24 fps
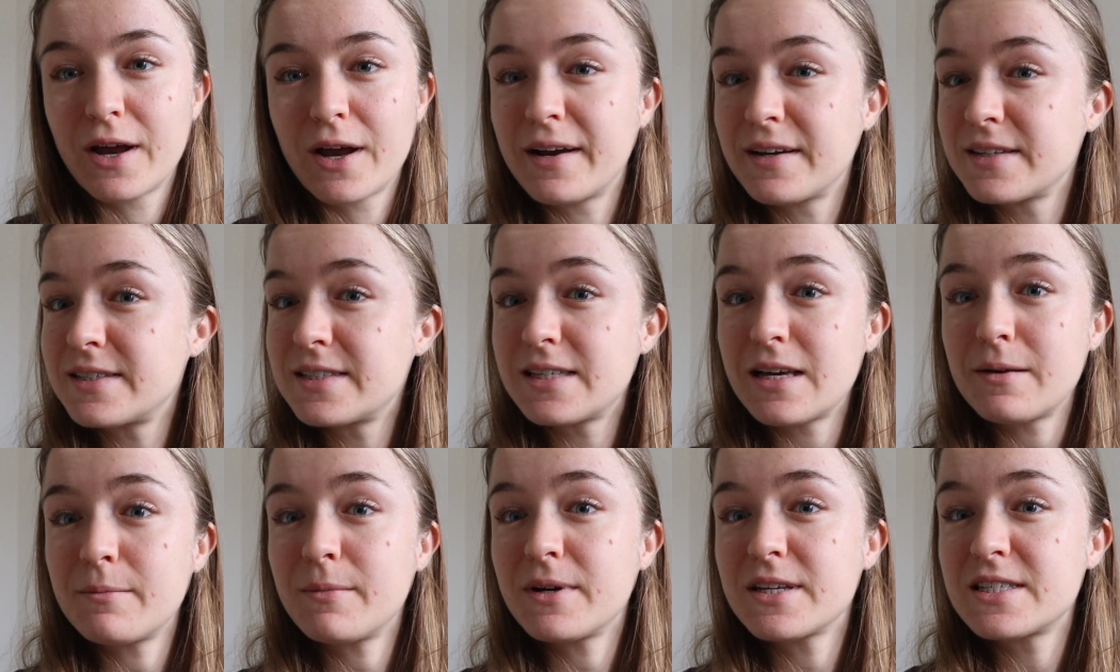And I
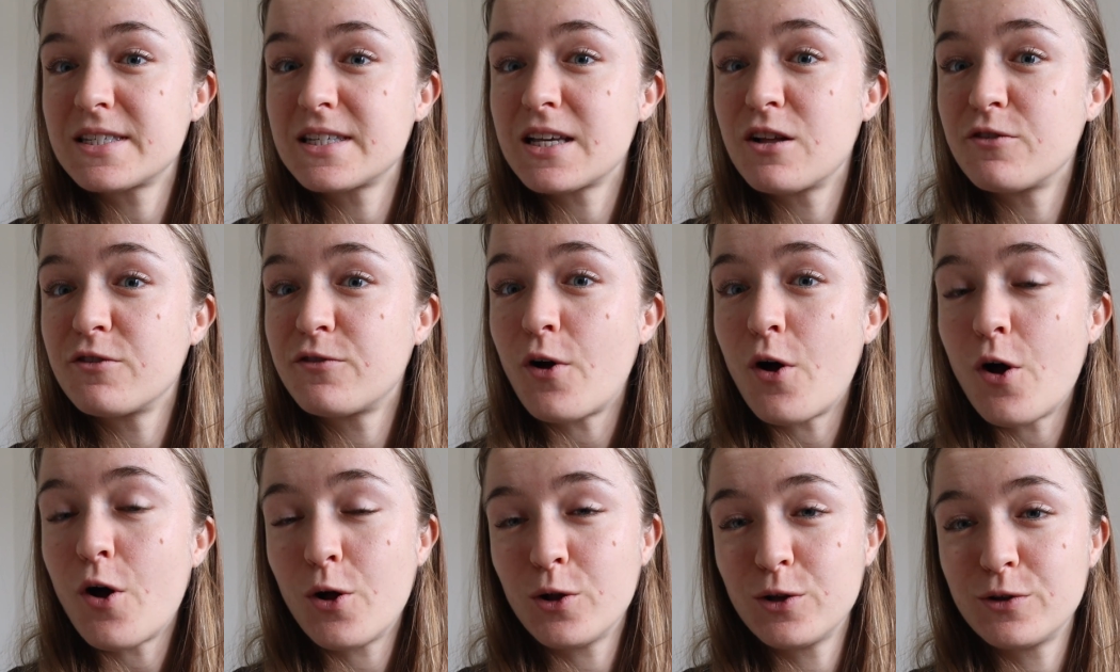set myself
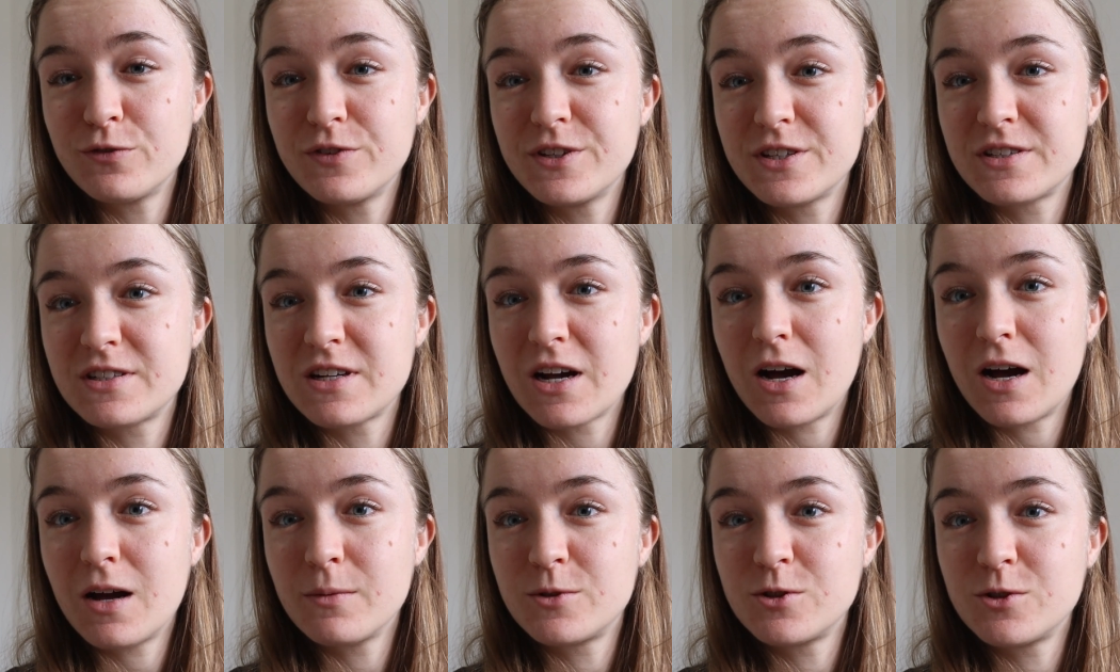all of this
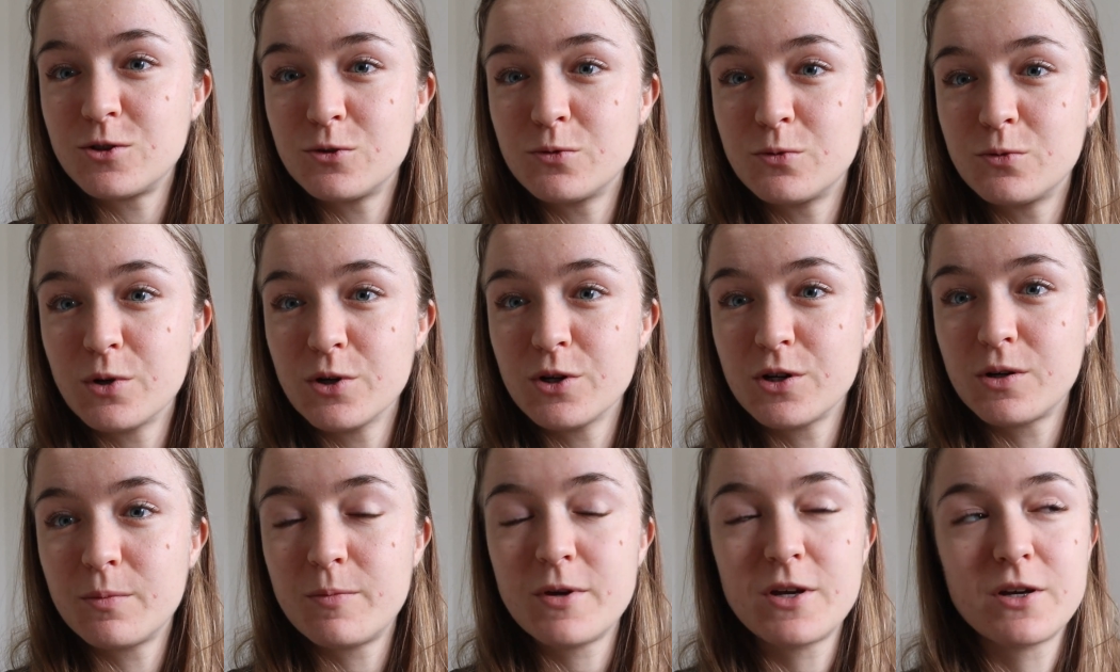time to do
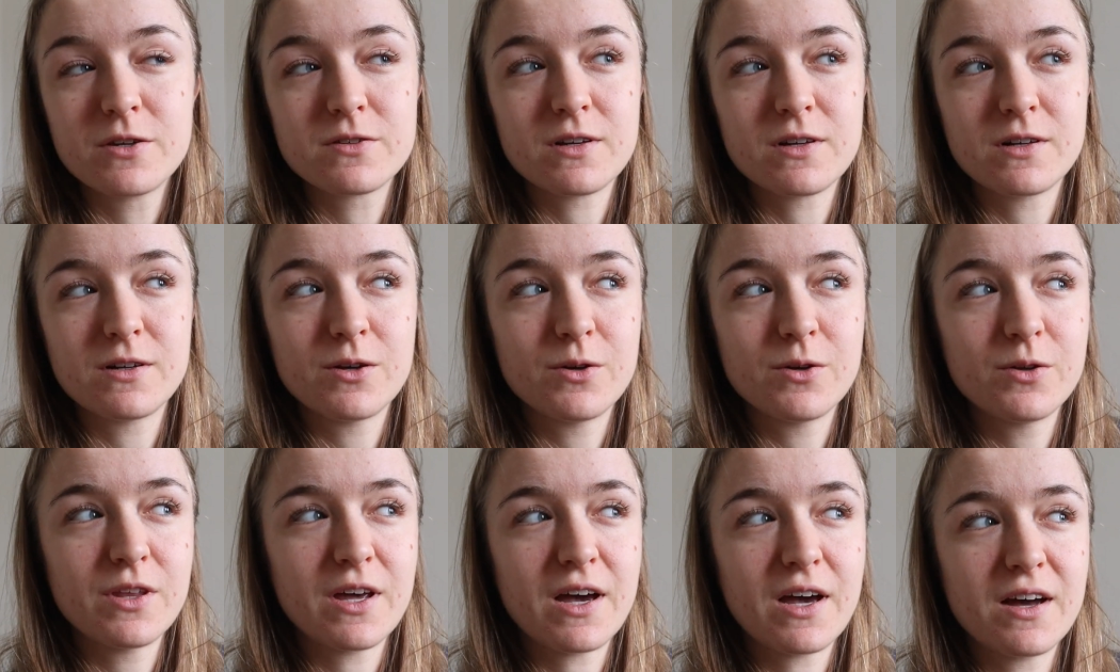work because I
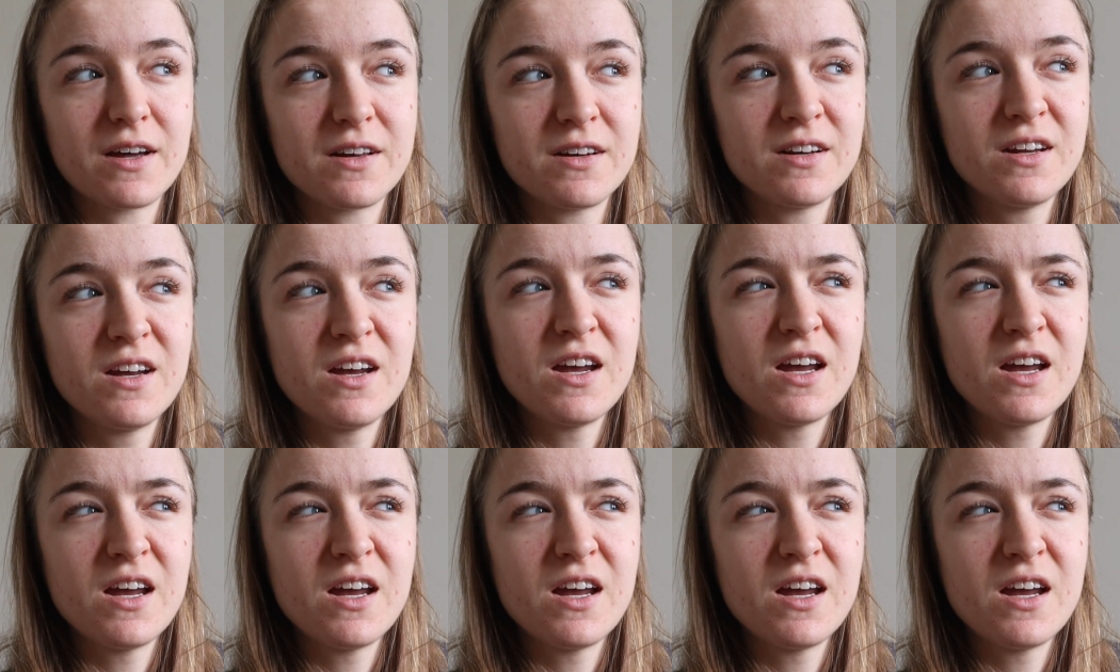know that